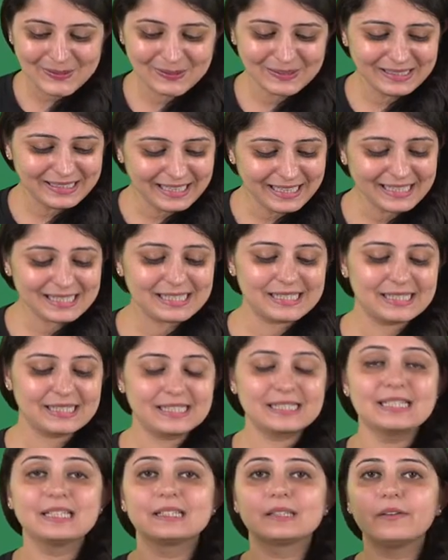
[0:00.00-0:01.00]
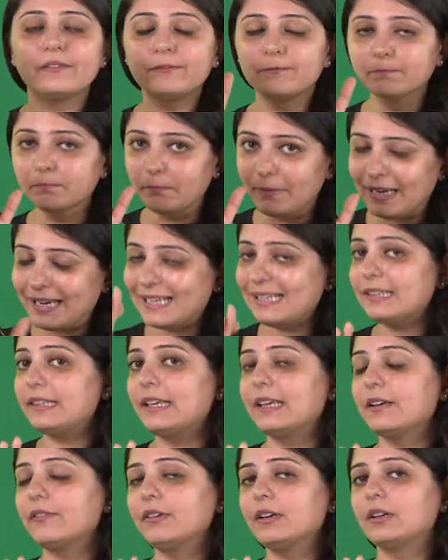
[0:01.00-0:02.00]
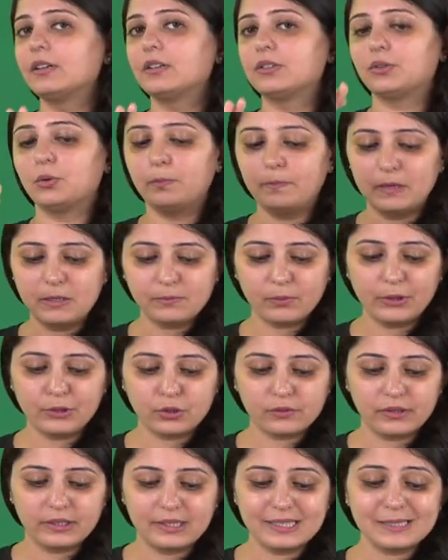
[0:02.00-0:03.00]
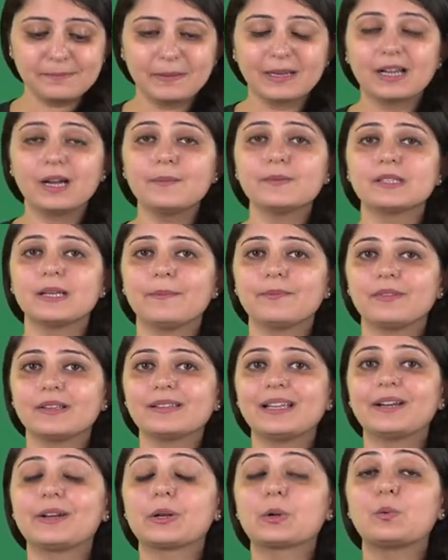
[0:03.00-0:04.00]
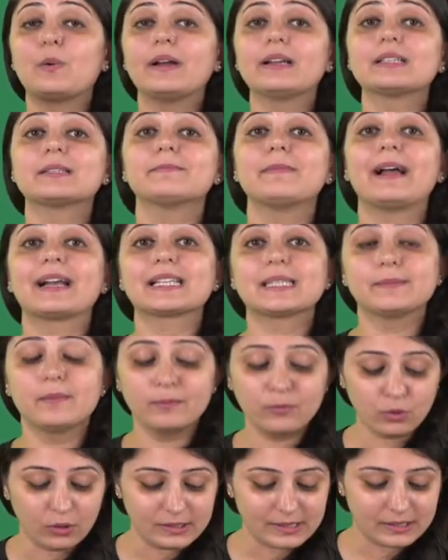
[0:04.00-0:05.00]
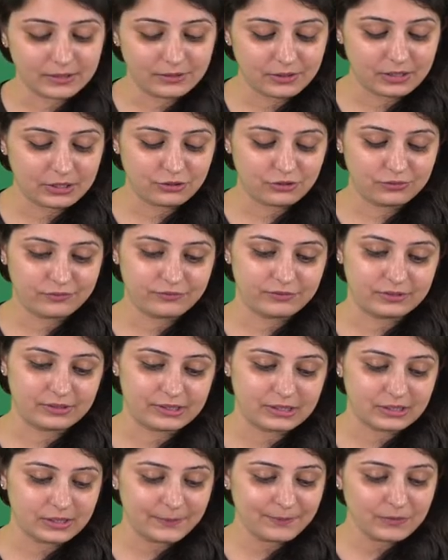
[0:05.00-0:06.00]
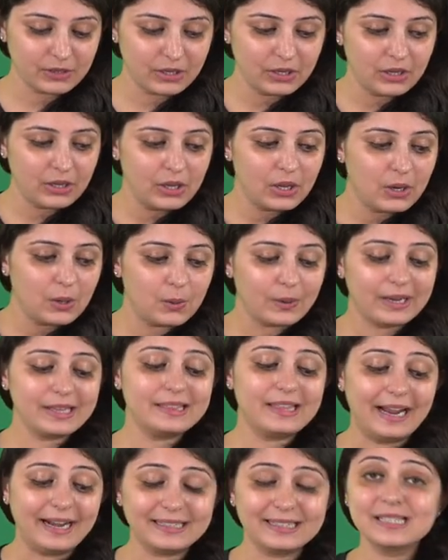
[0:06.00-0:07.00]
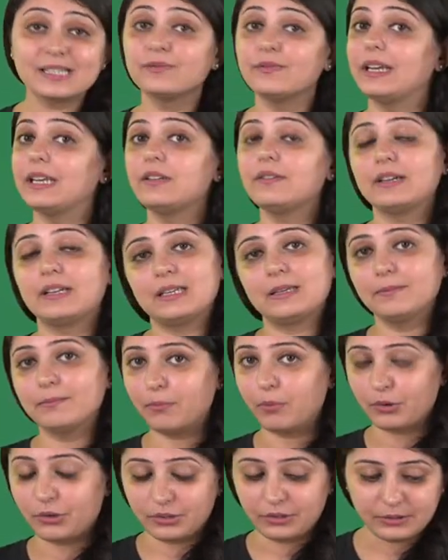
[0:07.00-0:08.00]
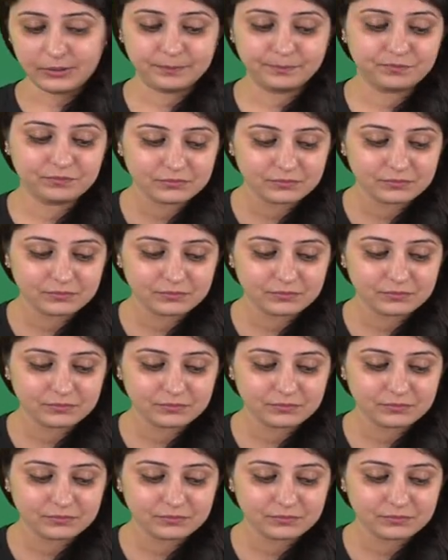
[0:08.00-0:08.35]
So yes, the main thing to pinpoint over is pick up something that requires maximum concentration first. Okay, that is very, very important.